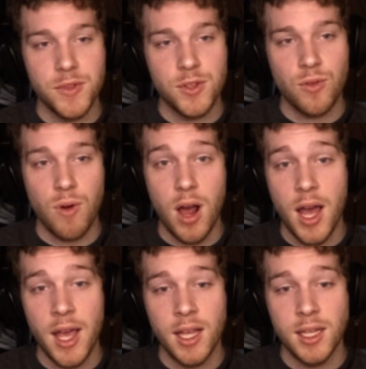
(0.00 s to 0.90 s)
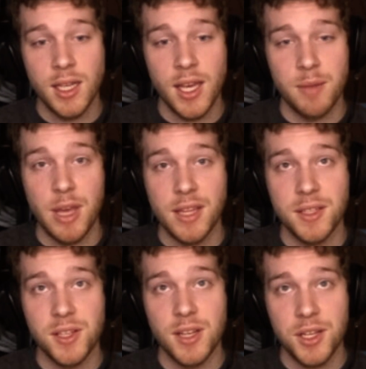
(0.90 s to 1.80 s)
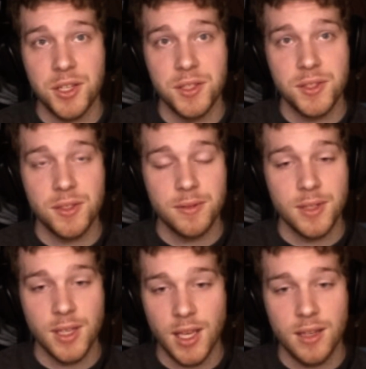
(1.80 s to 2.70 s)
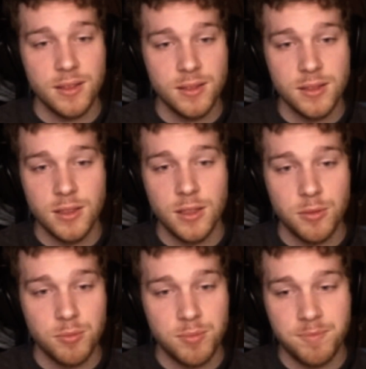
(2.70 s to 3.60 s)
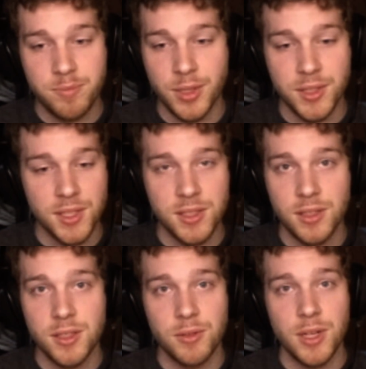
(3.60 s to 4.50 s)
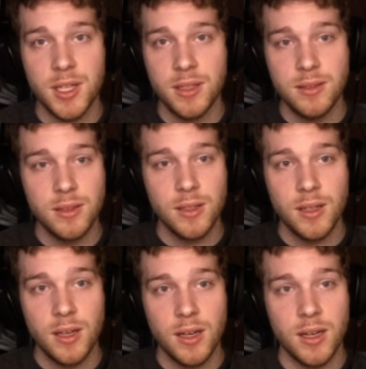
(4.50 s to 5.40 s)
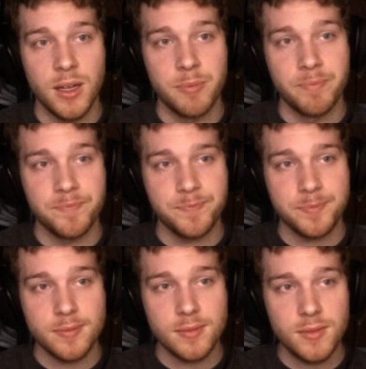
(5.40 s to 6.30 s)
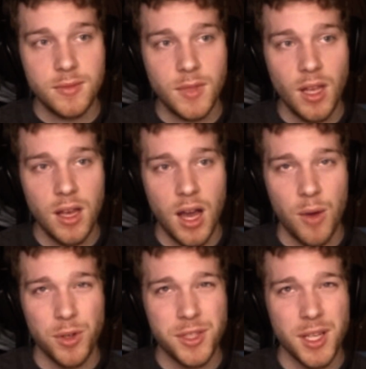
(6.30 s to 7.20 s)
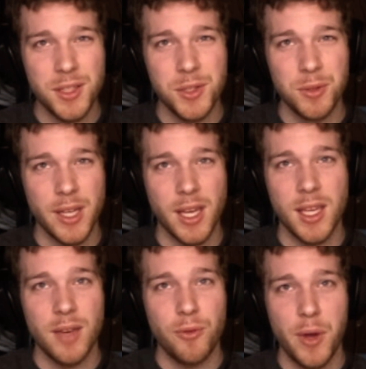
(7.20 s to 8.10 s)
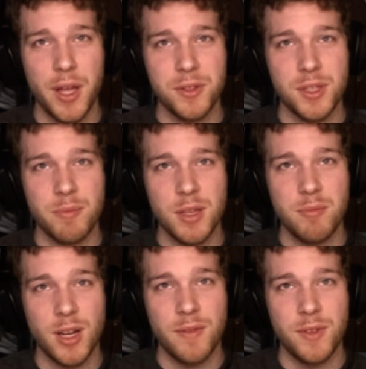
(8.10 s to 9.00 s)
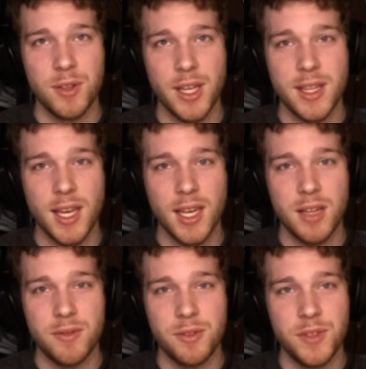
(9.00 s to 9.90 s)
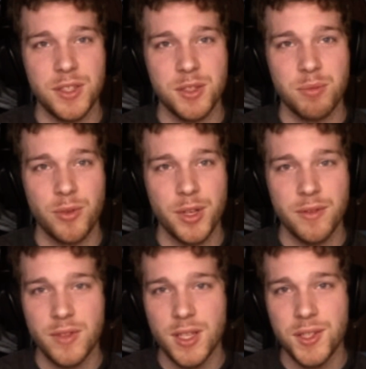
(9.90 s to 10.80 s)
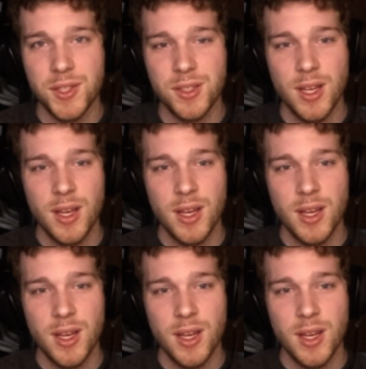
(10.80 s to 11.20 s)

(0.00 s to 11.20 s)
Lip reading: try and make these connections, again, please consider donating. I was going to do like a giveaway or something, but I feel like that kind of defeats the point of this.